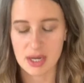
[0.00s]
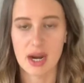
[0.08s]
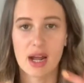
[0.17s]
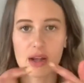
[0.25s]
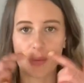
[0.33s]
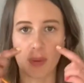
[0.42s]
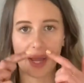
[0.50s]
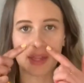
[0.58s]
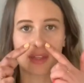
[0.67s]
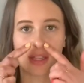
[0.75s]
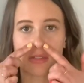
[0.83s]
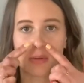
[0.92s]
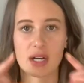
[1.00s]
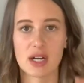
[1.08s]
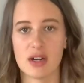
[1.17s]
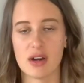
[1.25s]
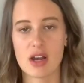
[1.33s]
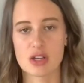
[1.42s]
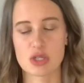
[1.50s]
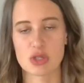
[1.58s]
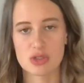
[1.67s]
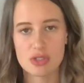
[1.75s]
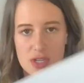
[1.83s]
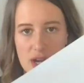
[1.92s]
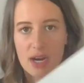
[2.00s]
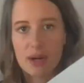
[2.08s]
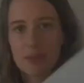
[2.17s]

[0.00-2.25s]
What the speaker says: not quite. That's where her nostrils are.